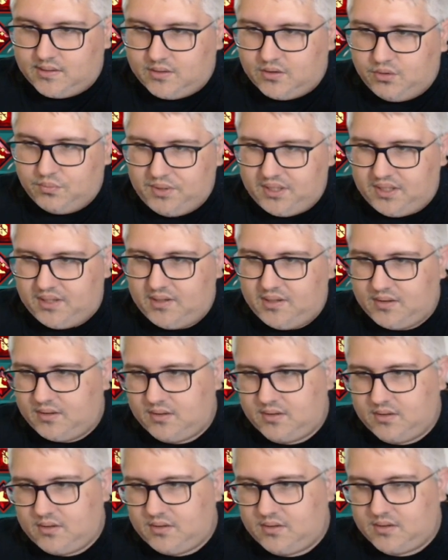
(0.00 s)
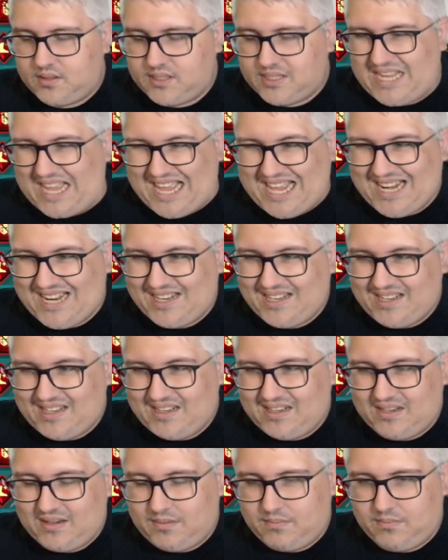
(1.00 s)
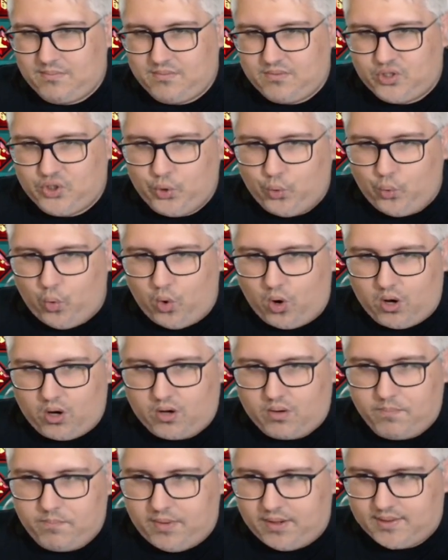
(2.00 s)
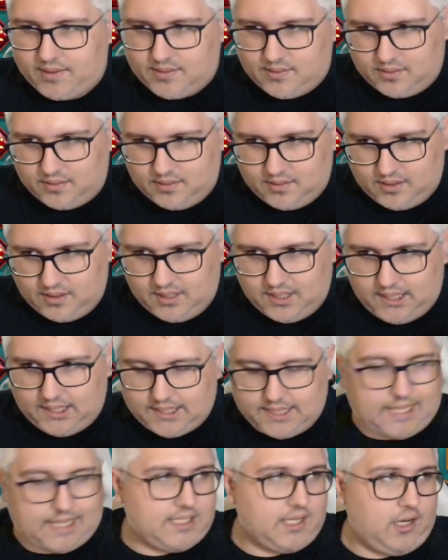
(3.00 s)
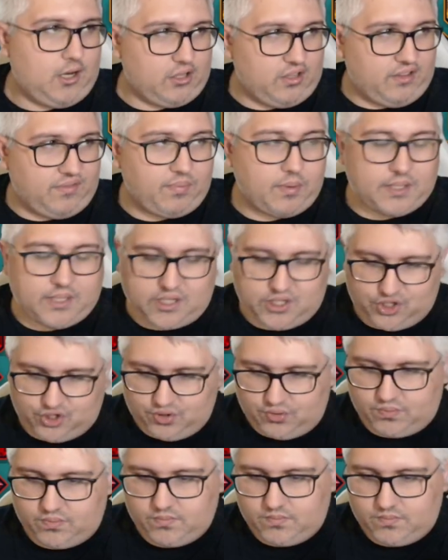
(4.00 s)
to be set to work, but it has a lot of potential.